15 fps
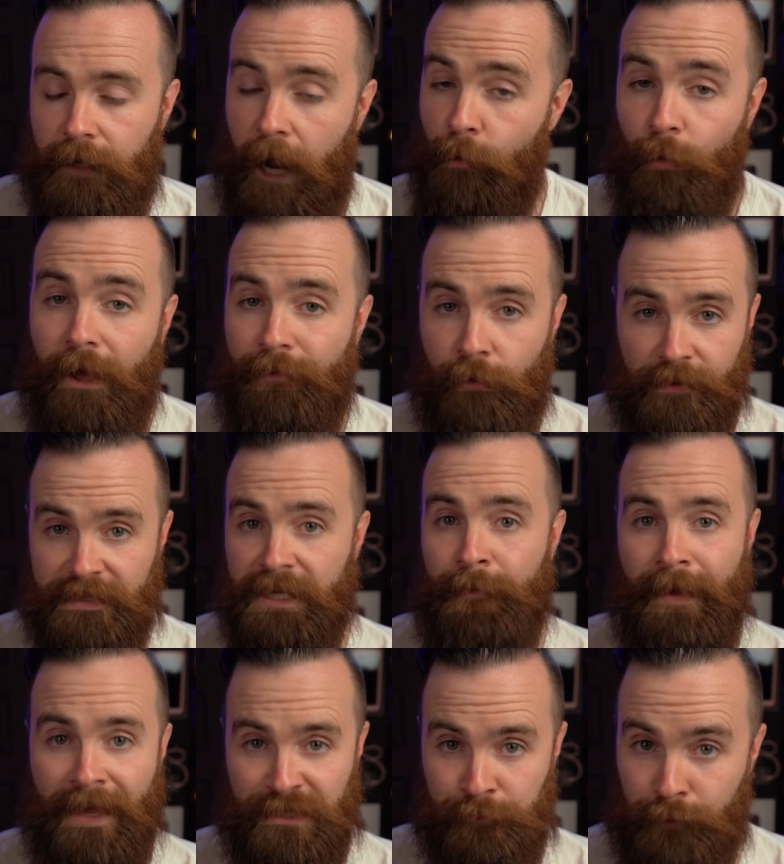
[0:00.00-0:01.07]
Now, I will have all these
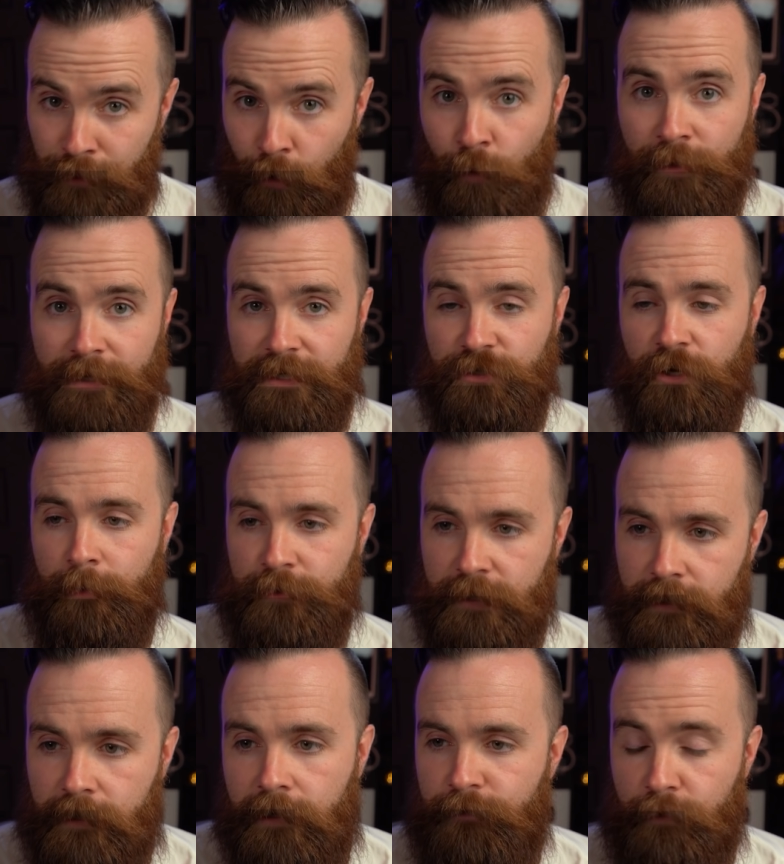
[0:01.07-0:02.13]
commands below in the
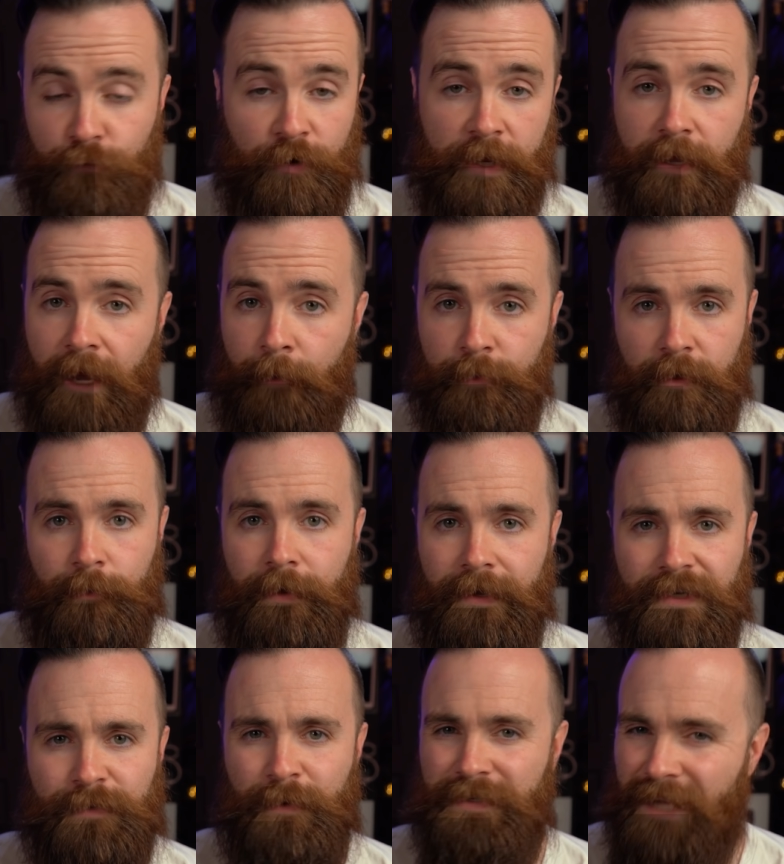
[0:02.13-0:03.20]
description. Feel free to copy and
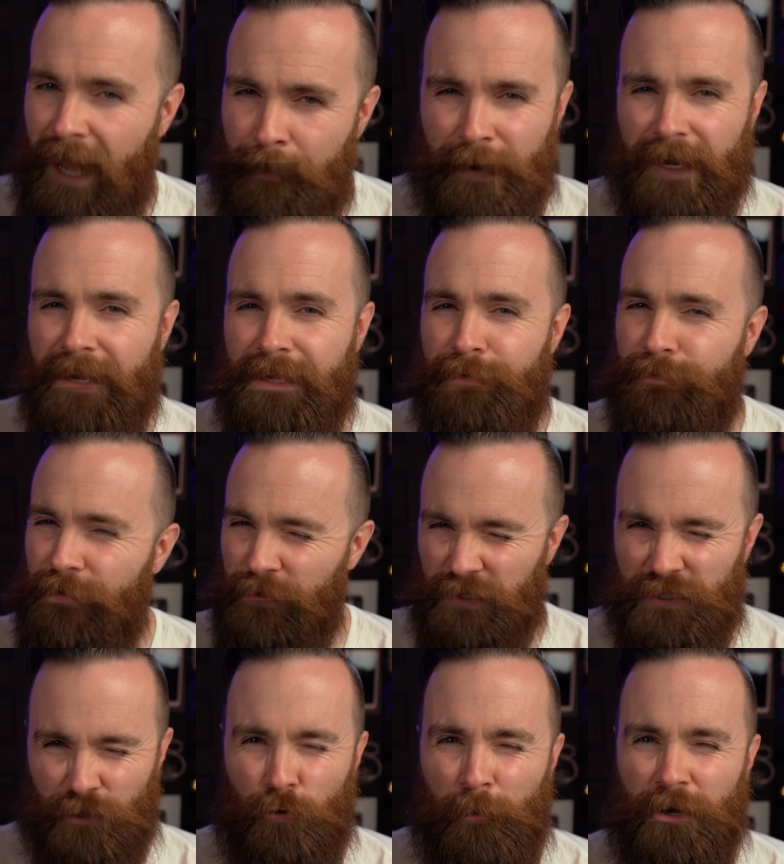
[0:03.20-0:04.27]
paste, but typing it in
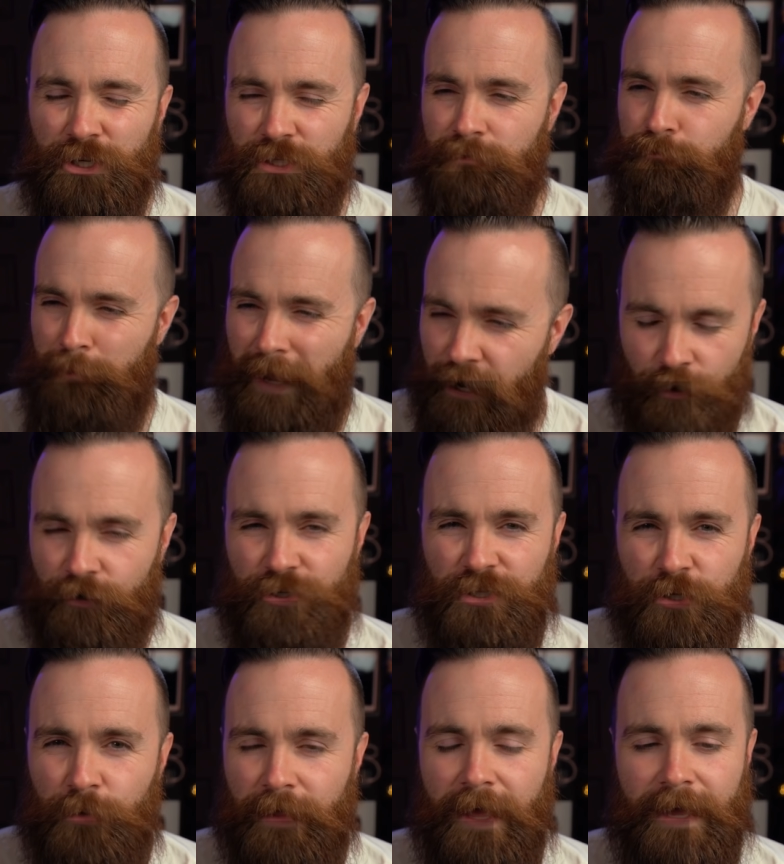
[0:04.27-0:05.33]
feels so much better. Just
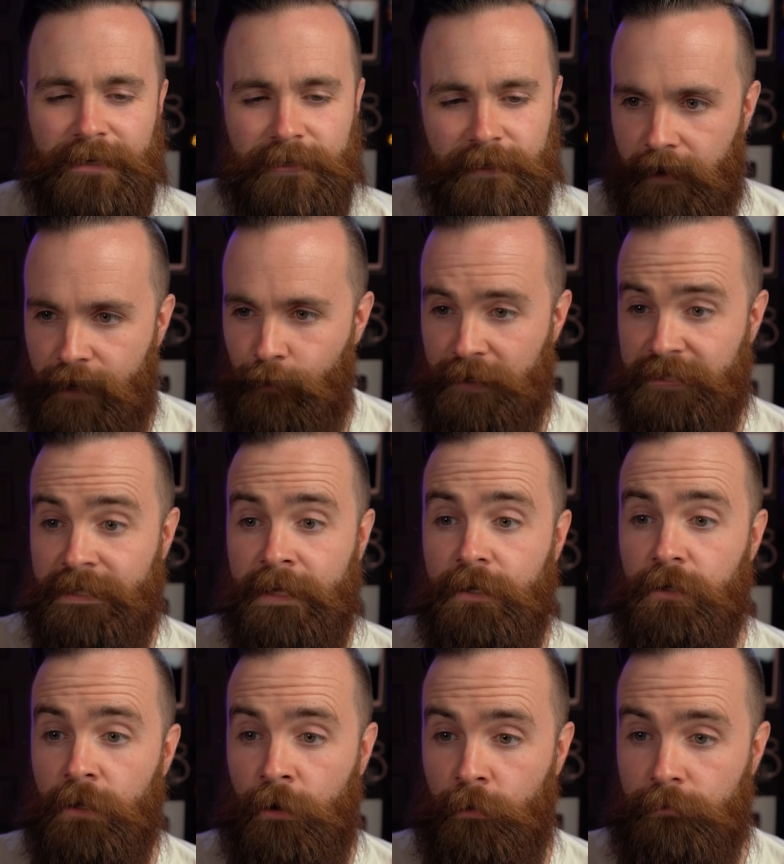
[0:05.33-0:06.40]
do that. Anyways, git
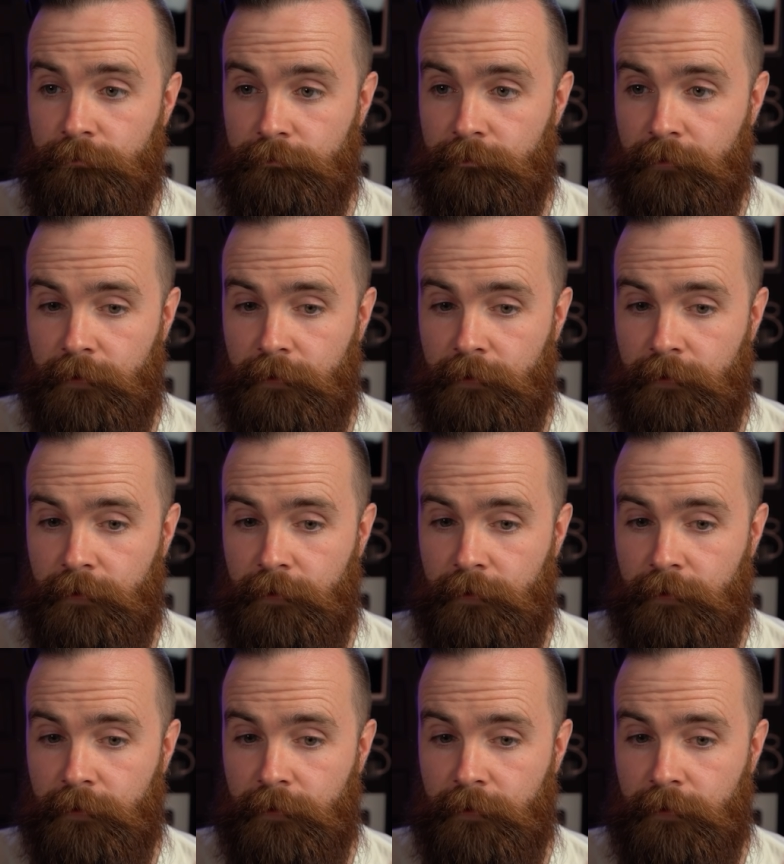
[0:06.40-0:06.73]
clone.